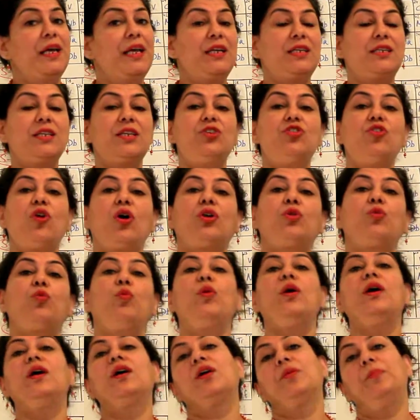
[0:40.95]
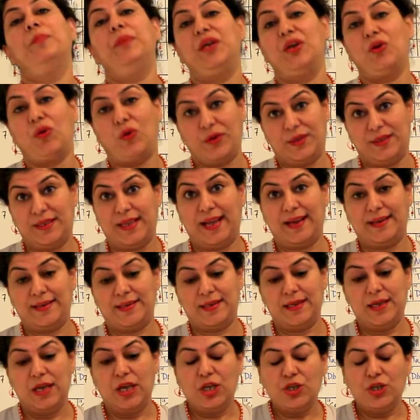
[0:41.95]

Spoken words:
It did not work beyond that.